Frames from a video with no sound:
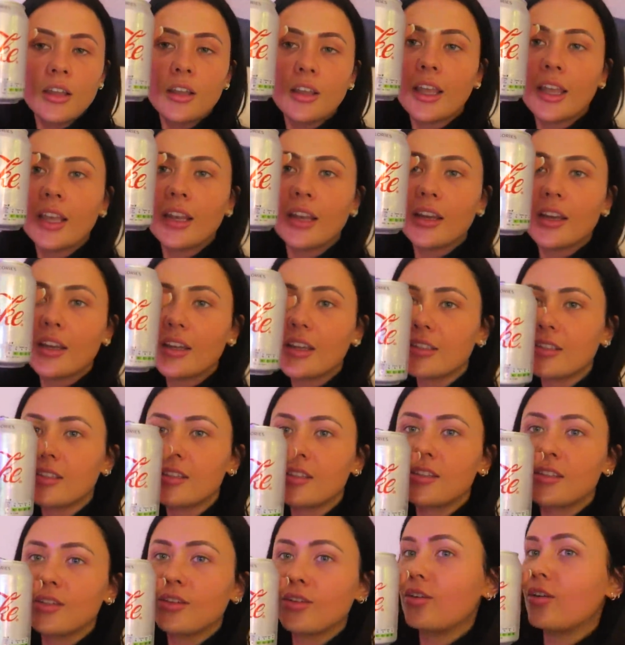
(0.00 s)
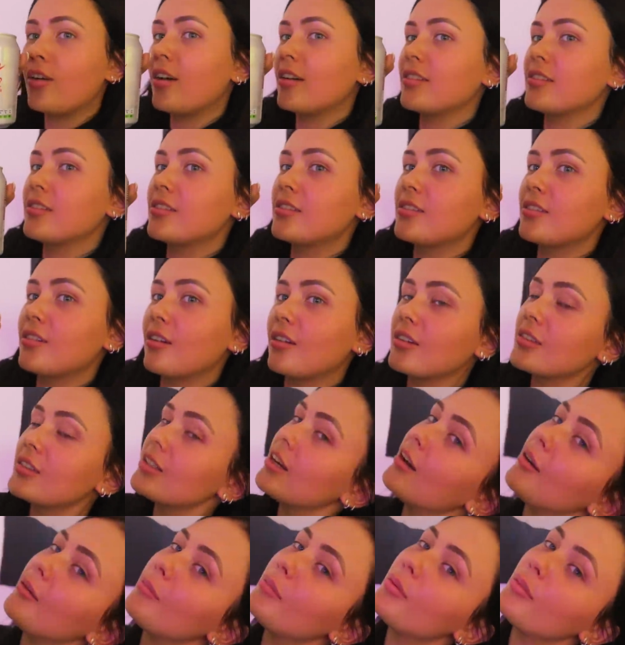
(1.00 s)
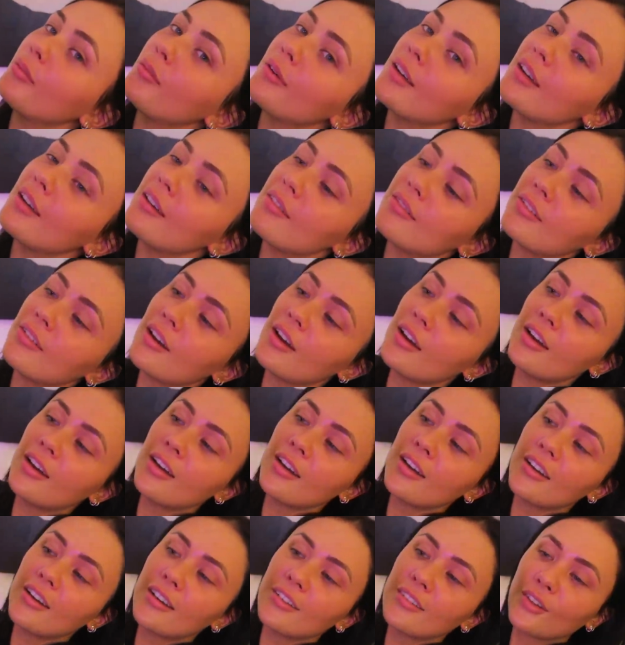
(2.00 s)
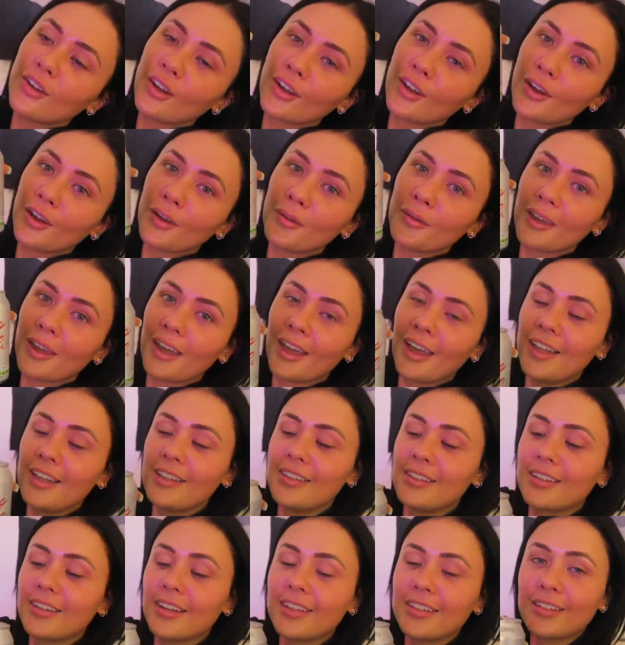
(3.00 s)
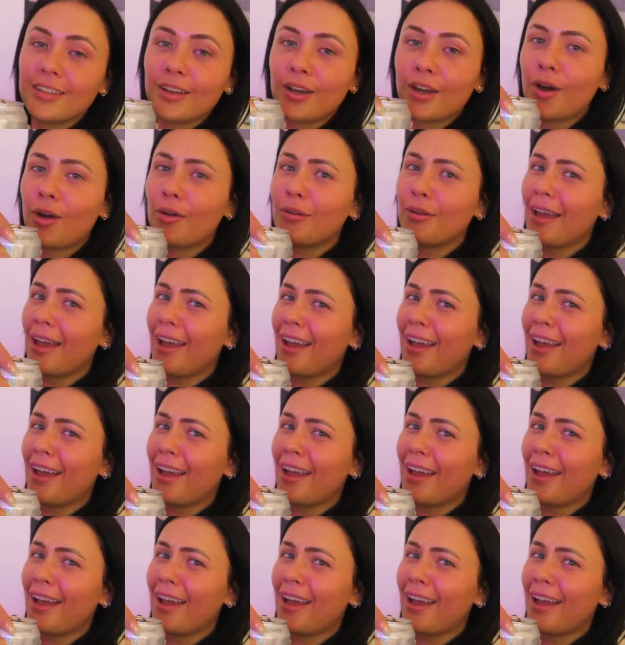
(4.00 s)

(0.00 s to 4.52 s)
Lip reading: Layla has got us stocked up with her Diet Coke cans, nice and cold,